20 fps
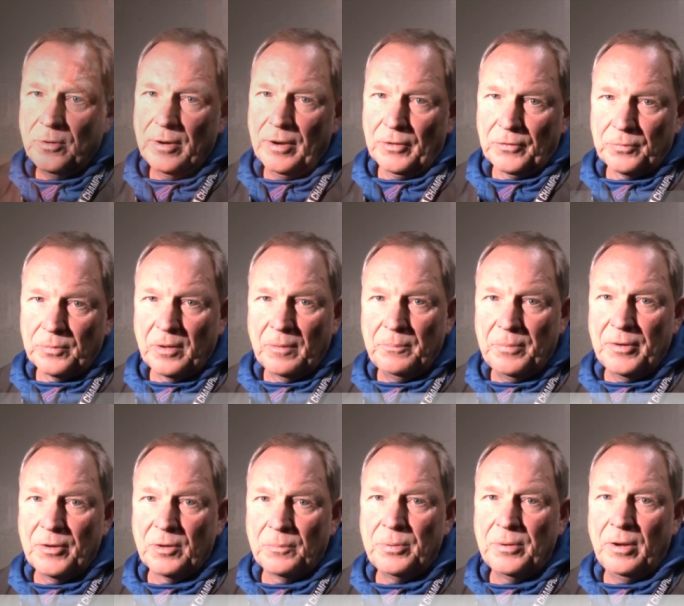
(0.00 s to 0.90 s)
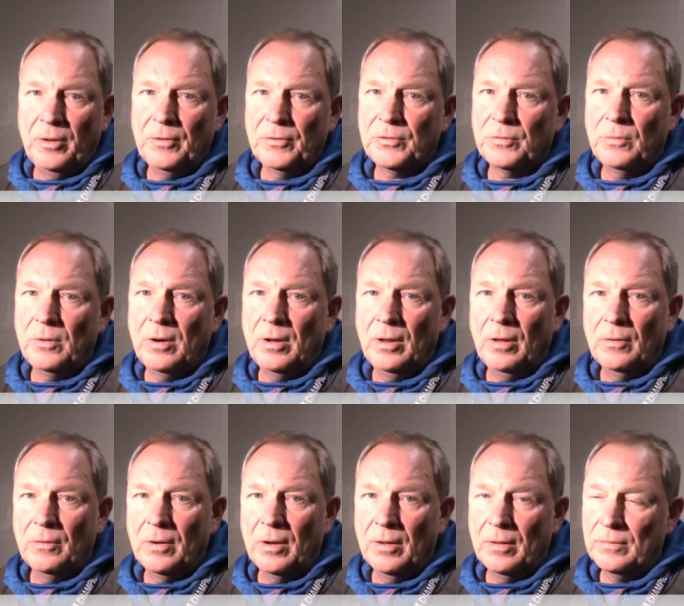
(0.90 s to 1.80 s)
point, it's a bitter pill to
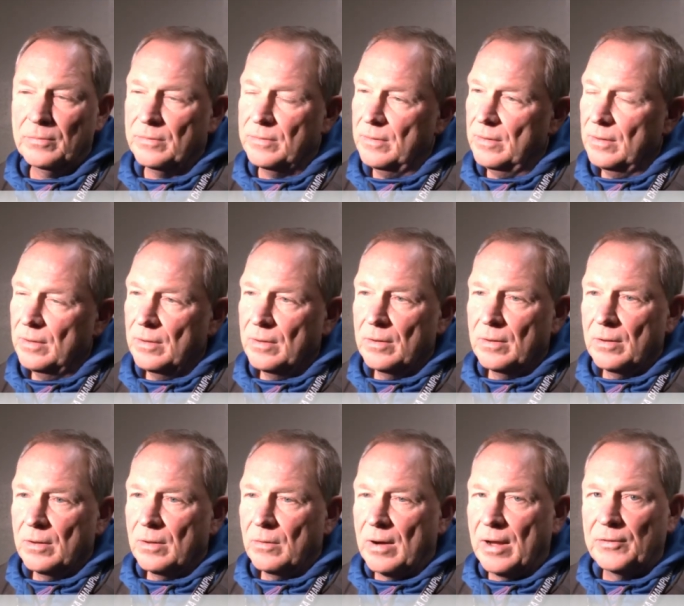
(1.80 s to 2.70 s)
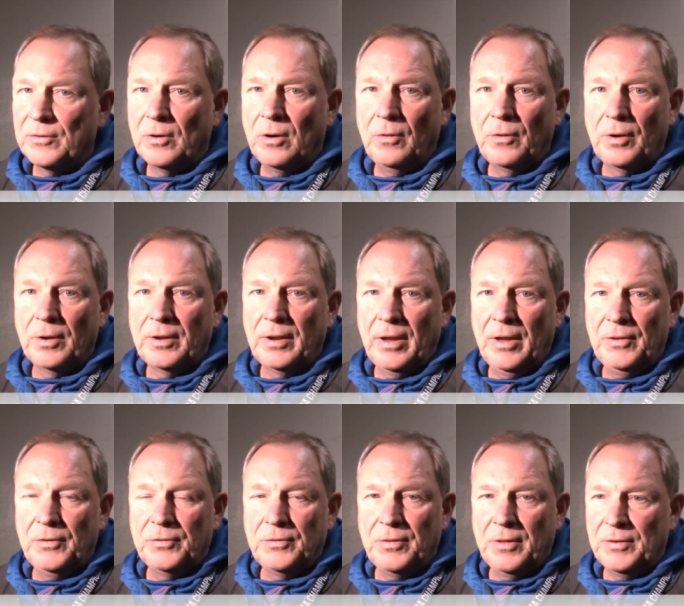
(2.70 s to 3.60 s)
swallow, I told our
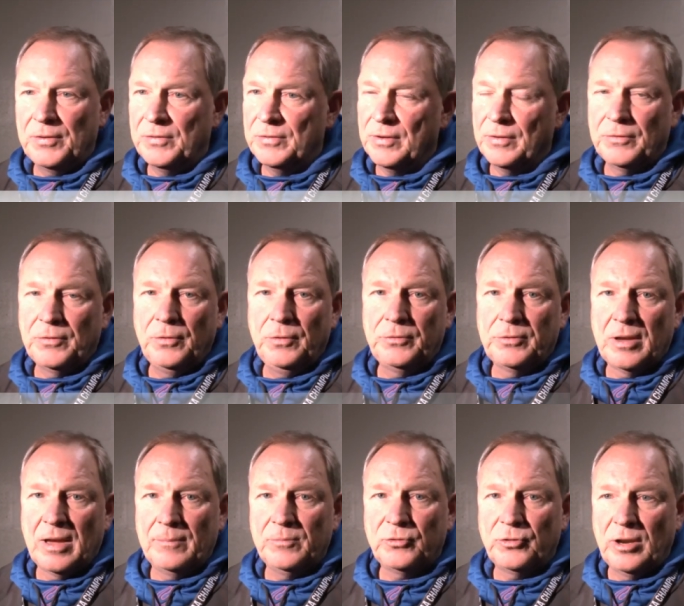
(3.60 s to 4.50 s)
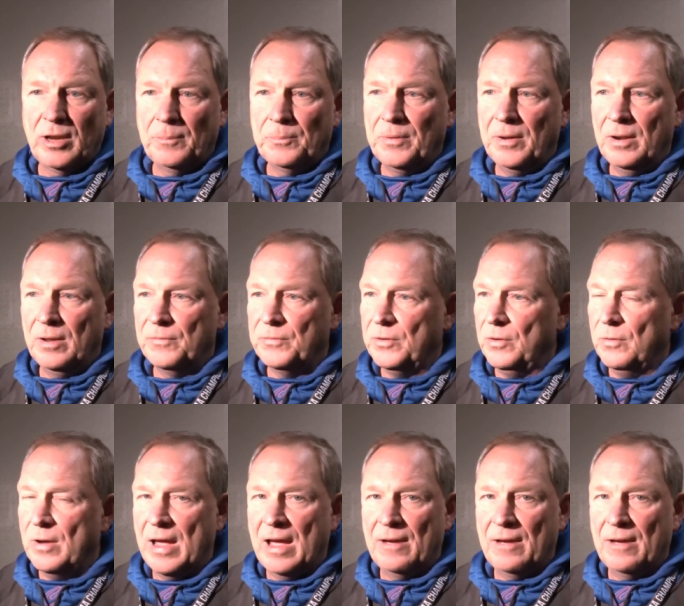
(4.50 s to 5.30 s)
kids, this is a two-time champion. If you